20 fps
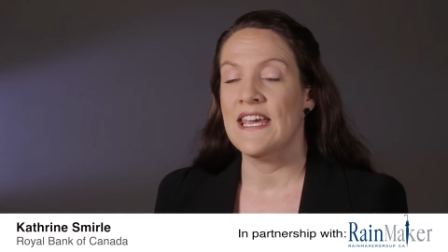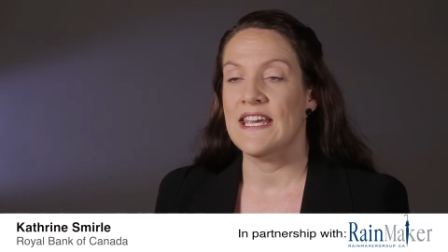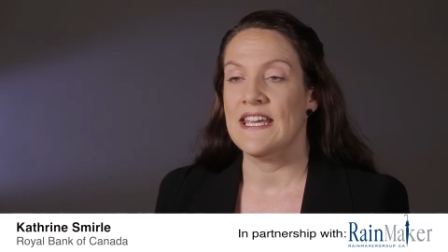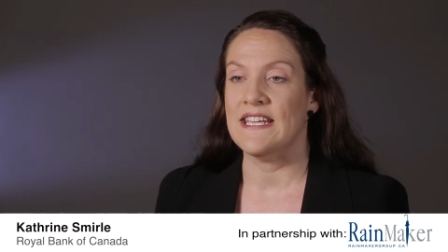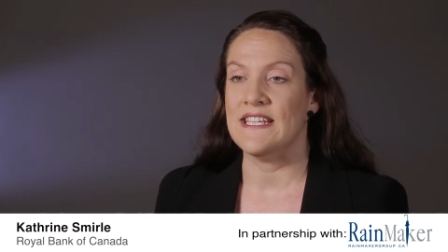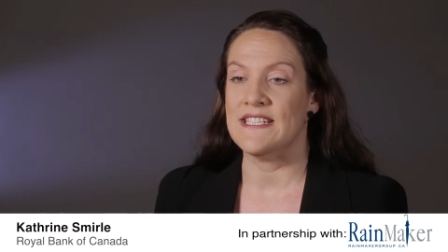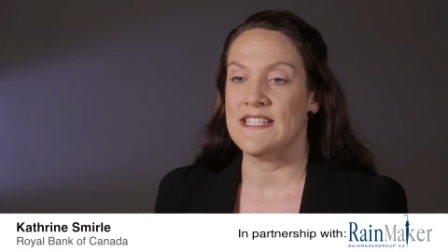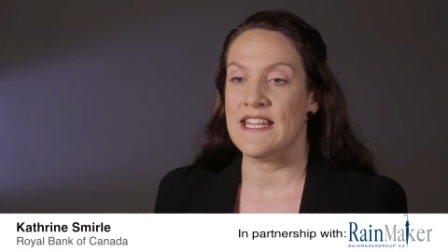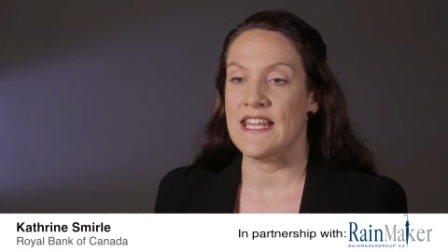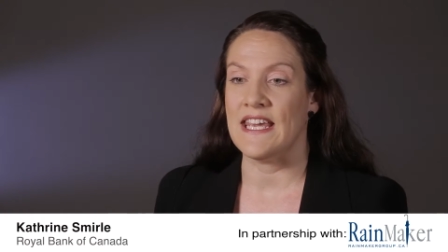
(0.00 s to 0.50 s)

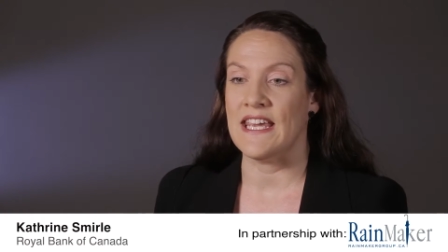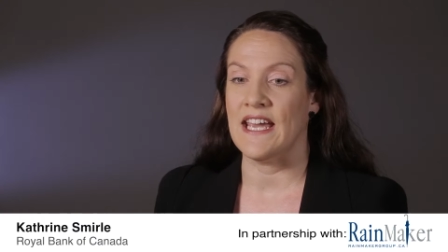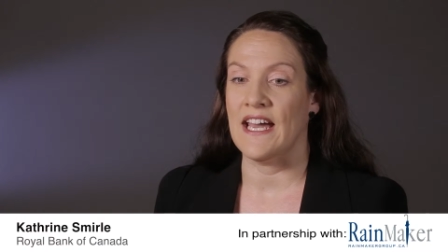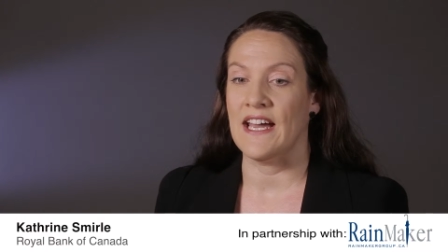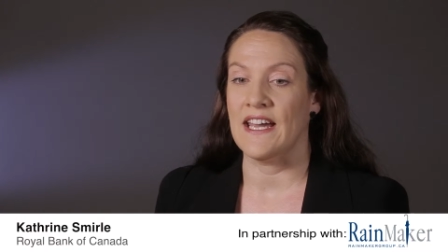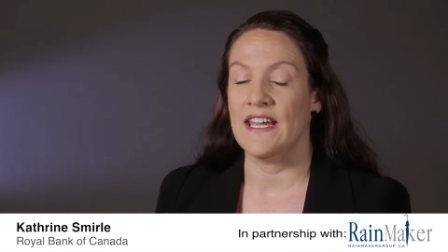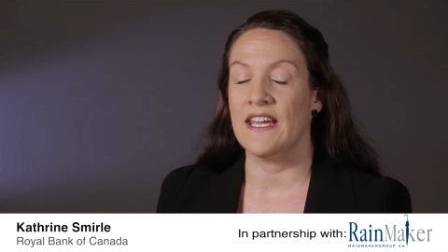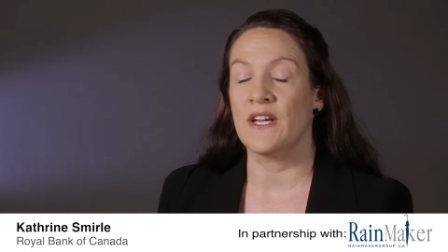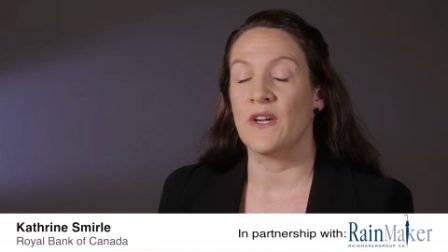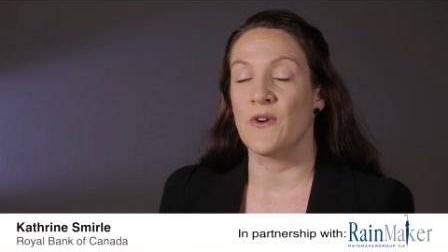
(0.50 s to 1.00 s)
is the
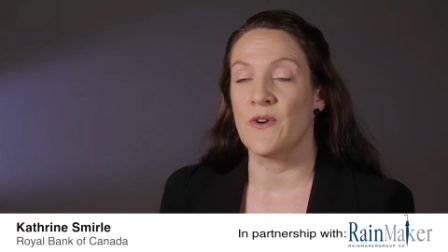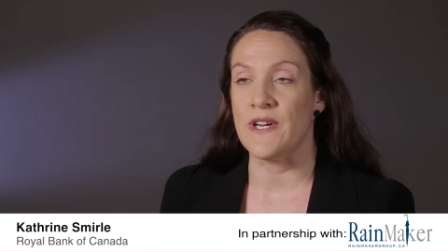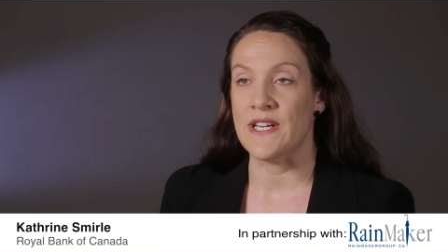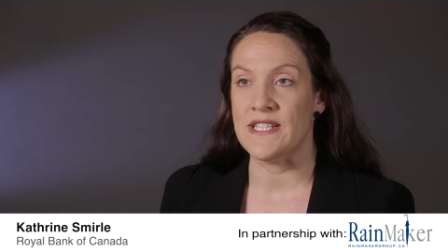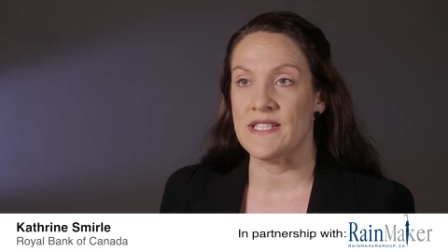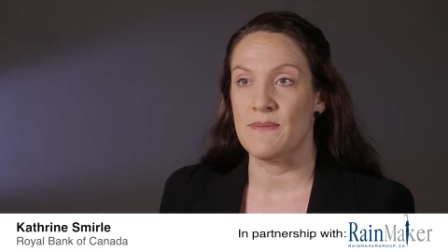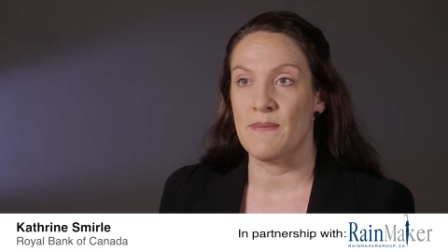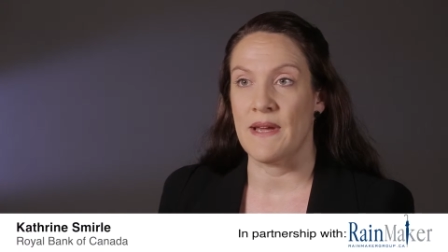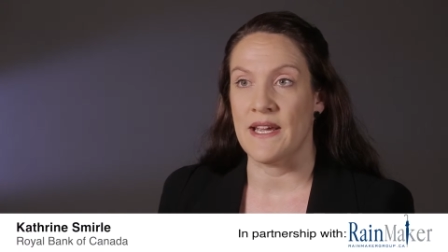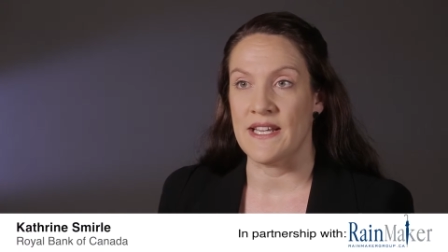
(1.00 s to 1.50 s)

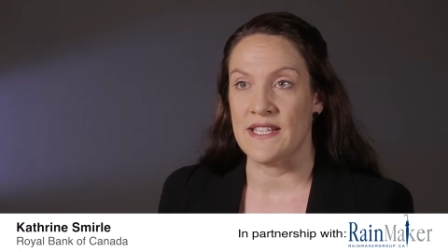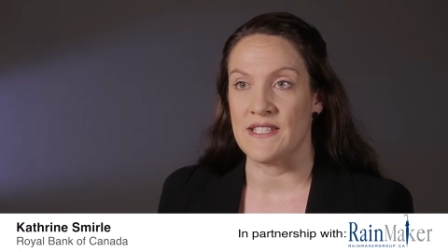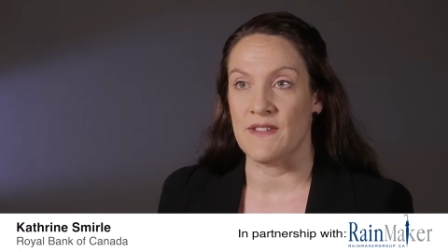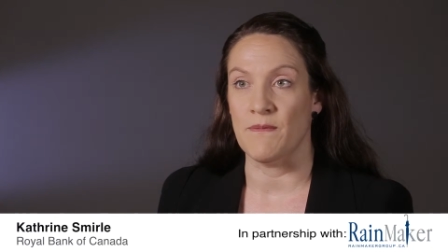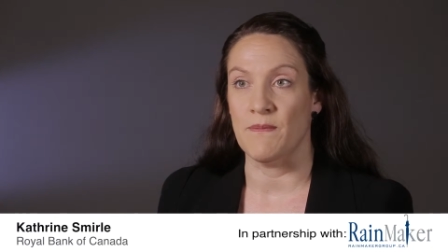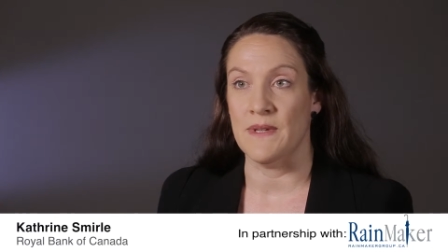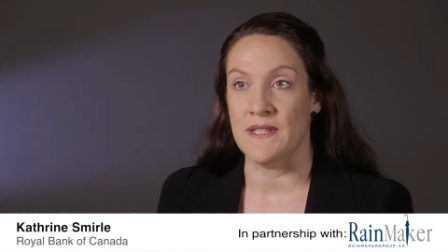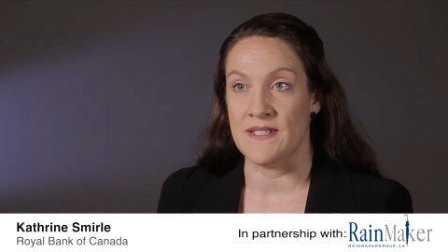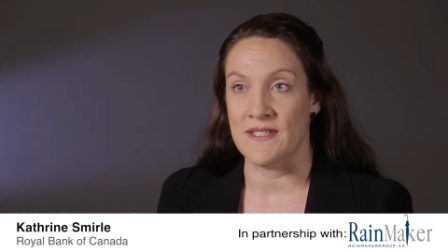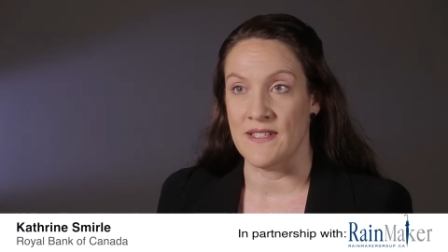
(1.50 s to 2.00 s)
increased pace
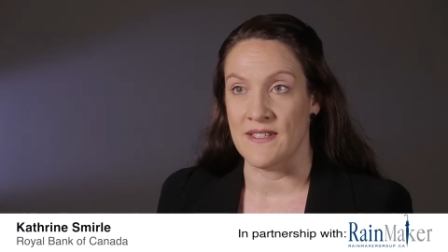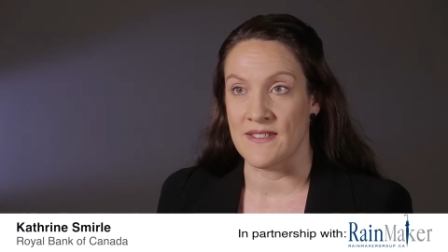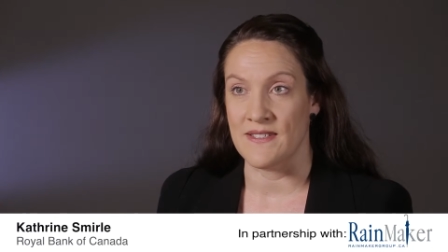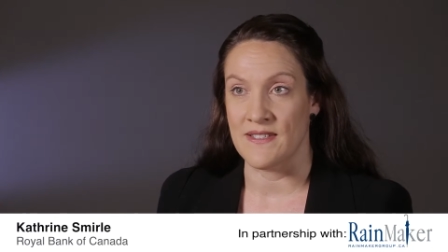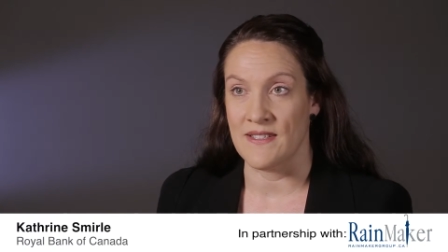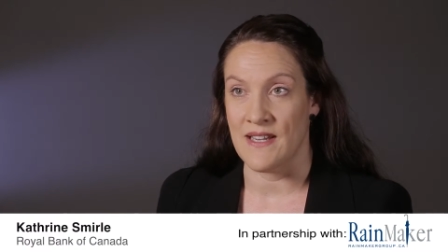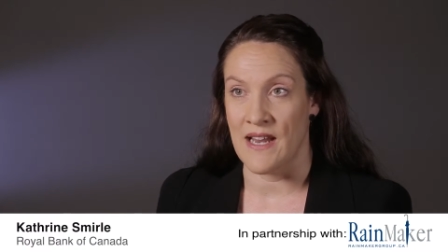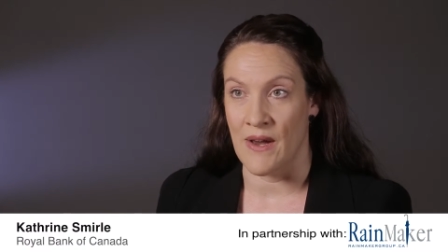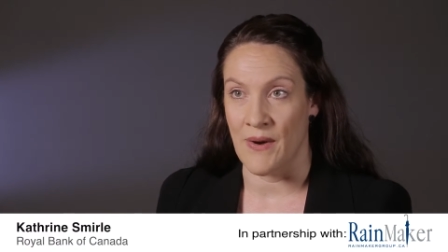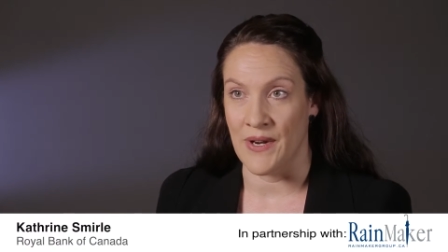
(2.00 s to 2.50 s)
of
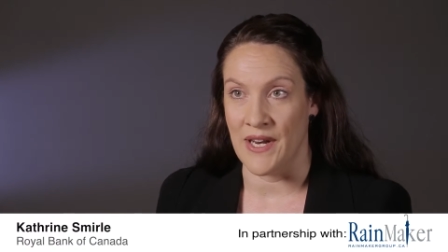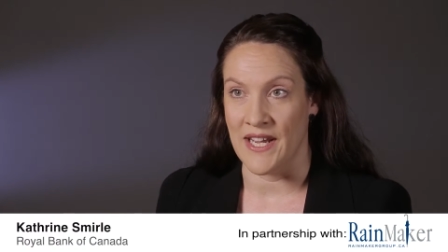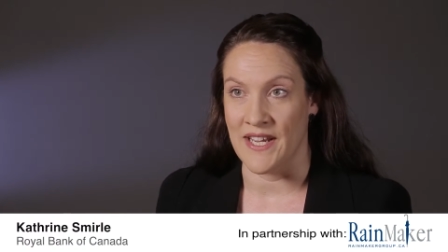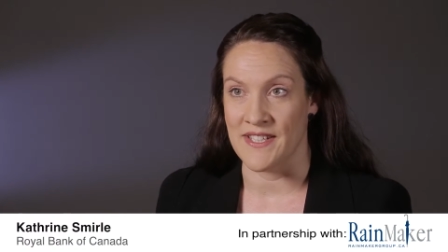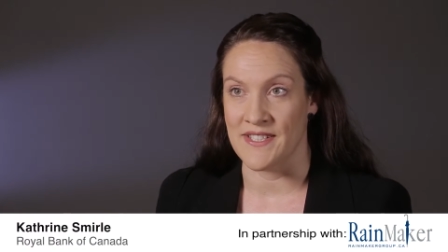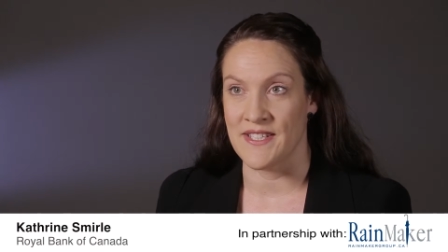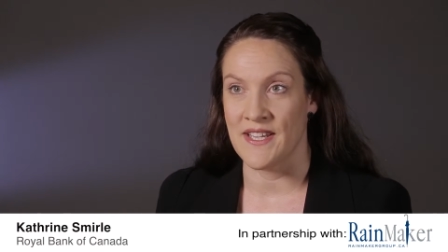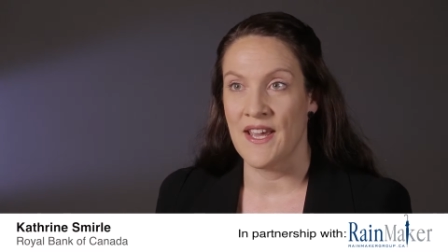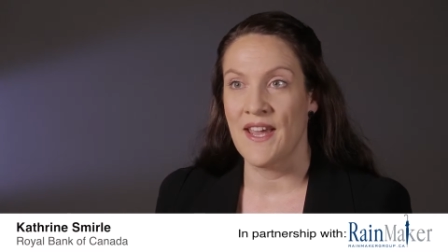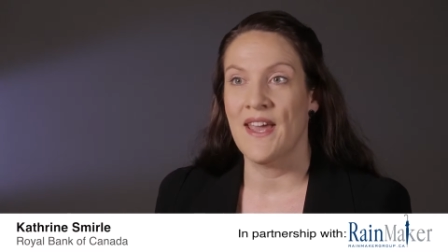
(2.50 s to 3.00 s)
business
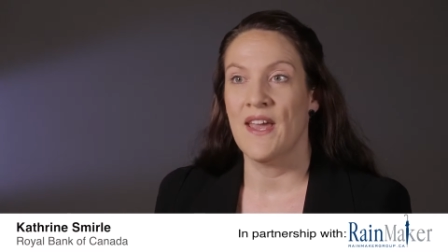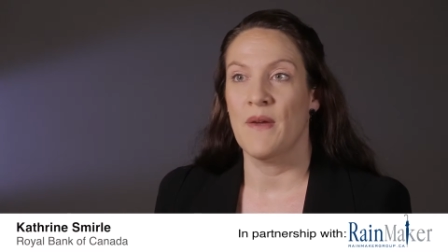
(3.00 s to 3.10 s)
nowadays.